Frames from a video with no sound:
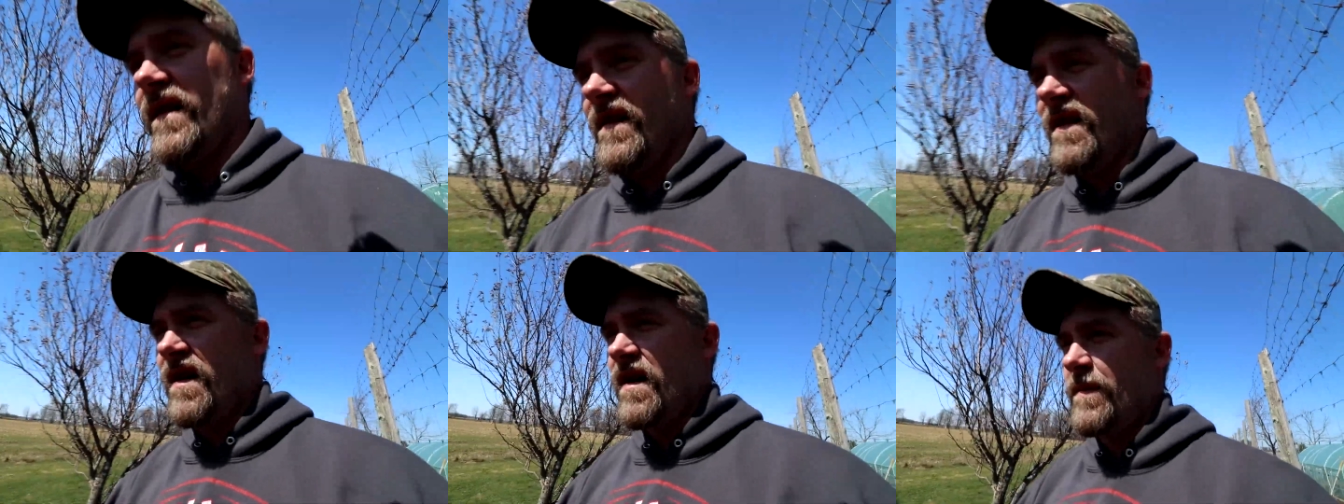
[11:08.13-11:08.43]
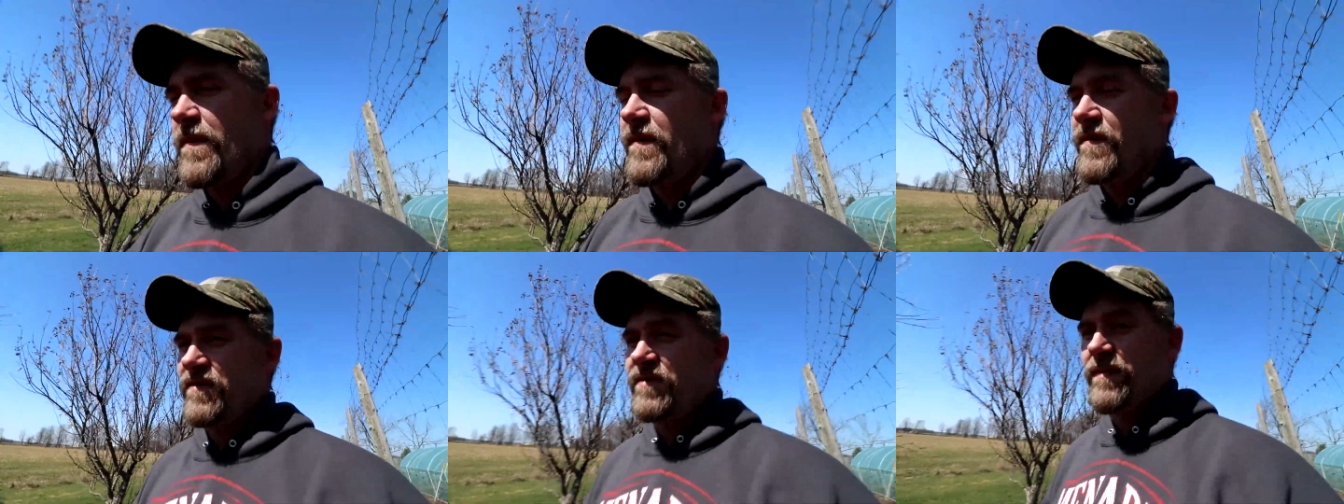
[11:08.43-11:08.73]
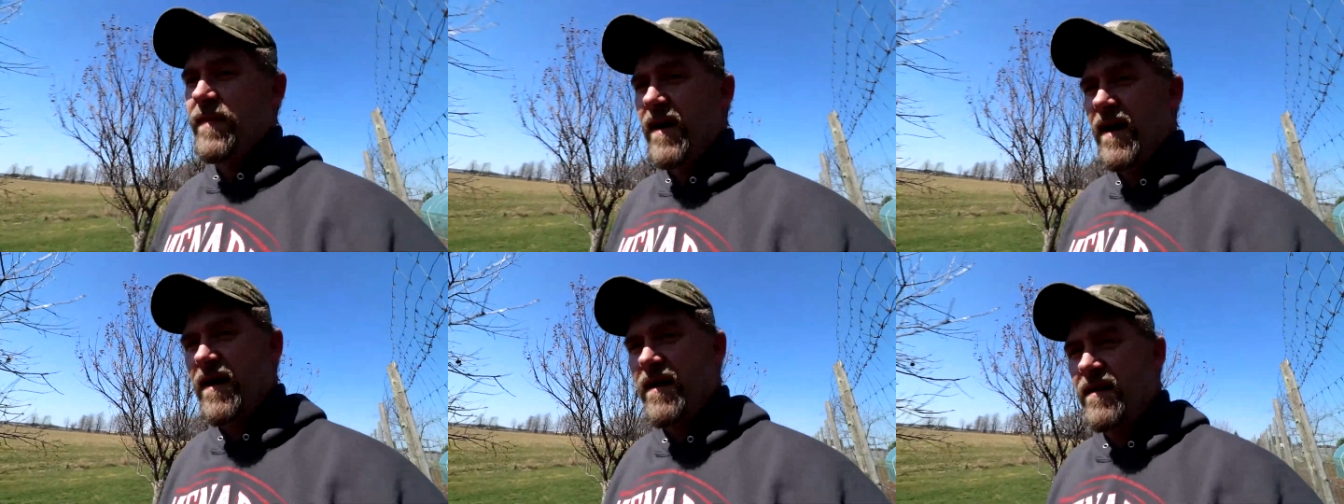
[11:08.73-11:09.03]
a compost
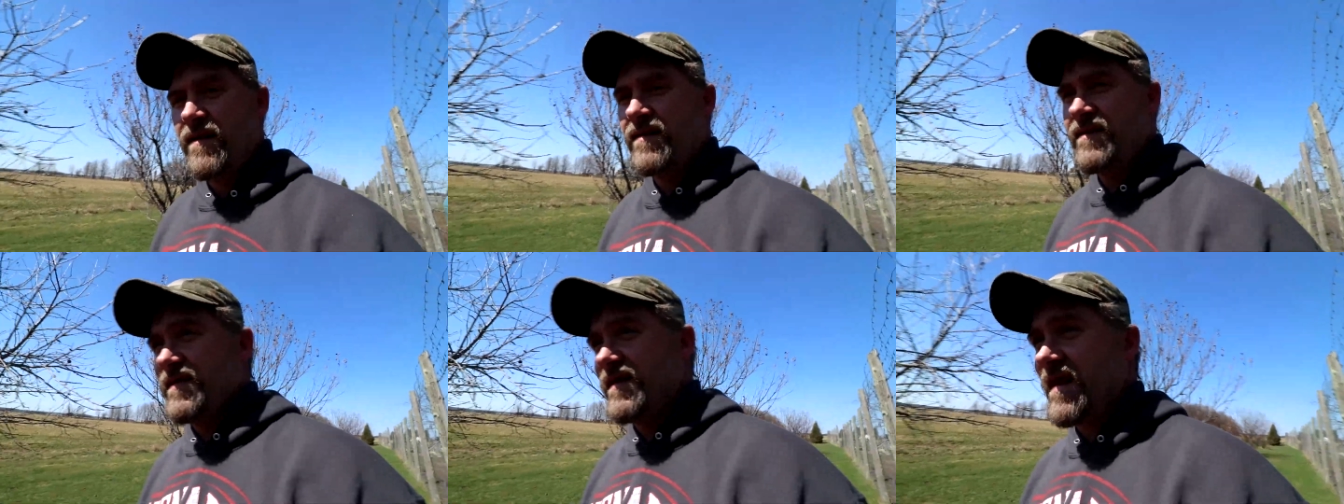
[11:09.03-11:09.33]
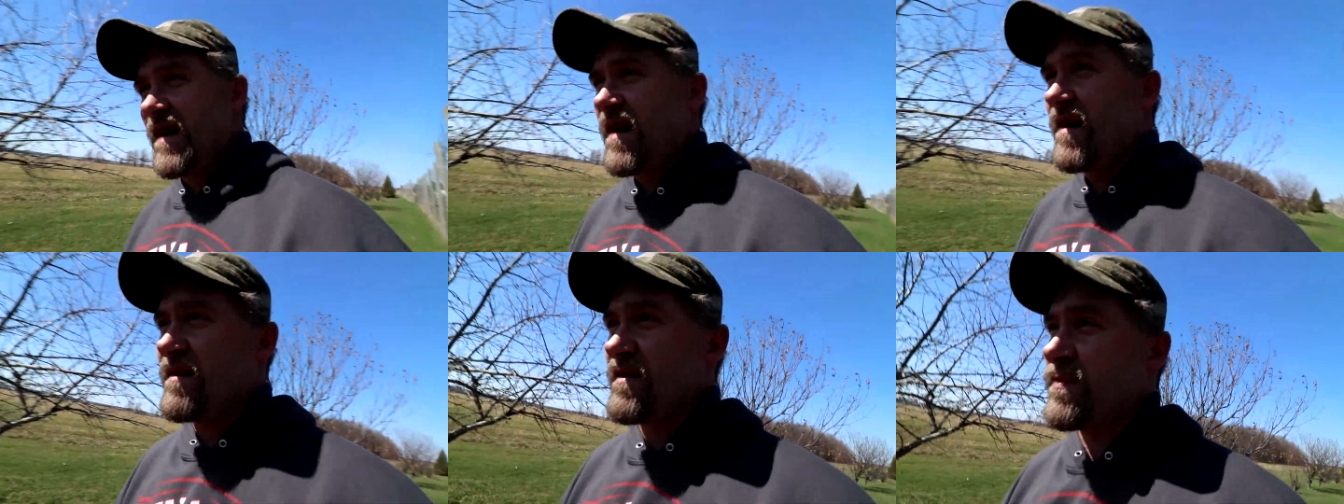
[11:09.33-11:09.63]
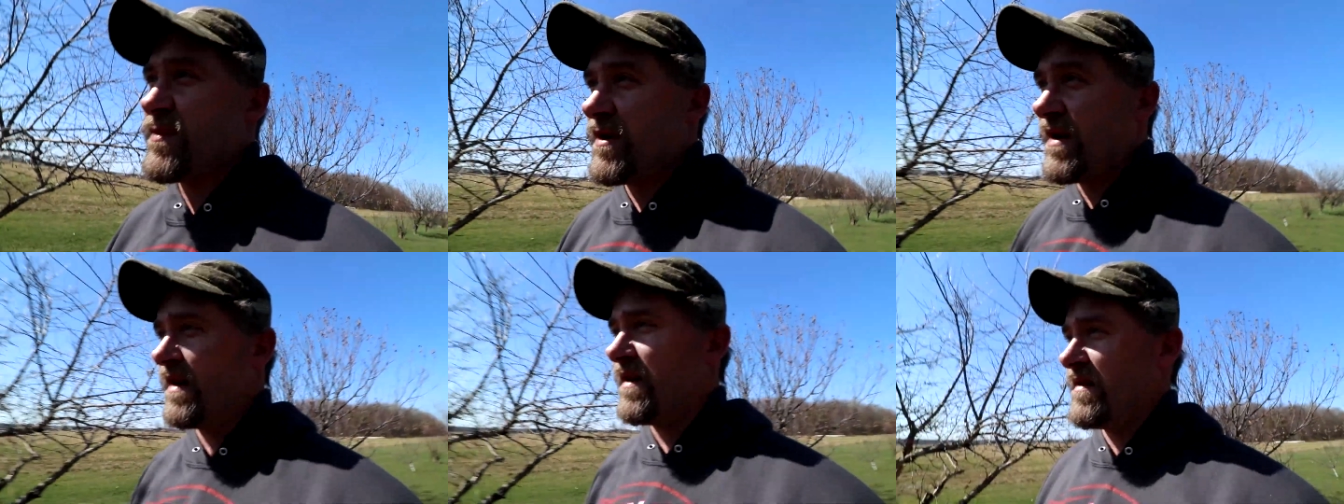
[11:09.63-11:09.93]
pile, see how it's
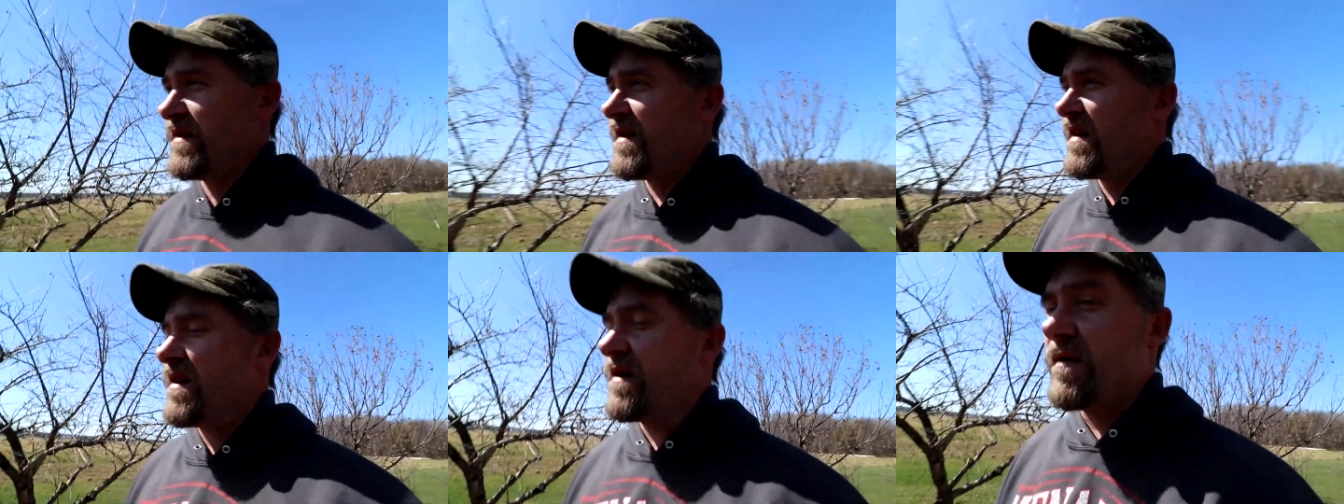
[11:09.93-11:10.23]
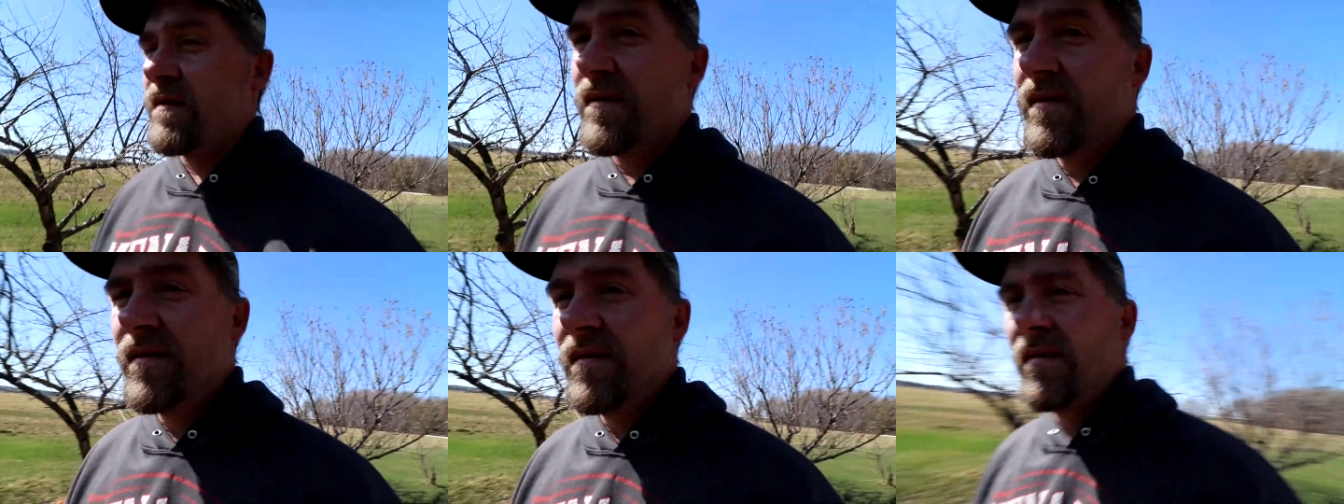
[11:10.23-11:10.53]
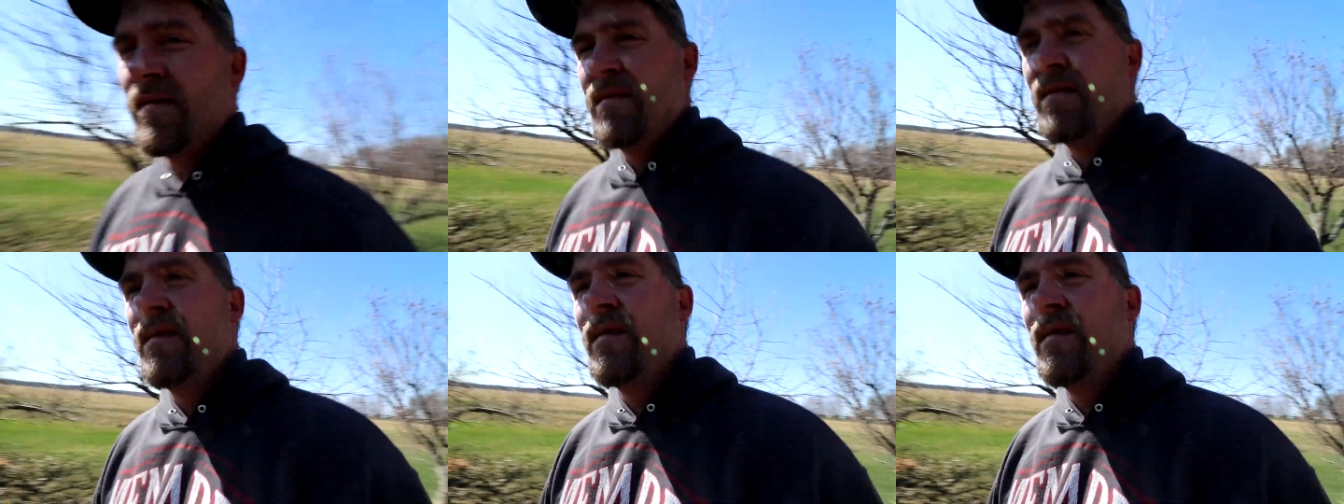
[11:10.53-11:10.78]
breaking down.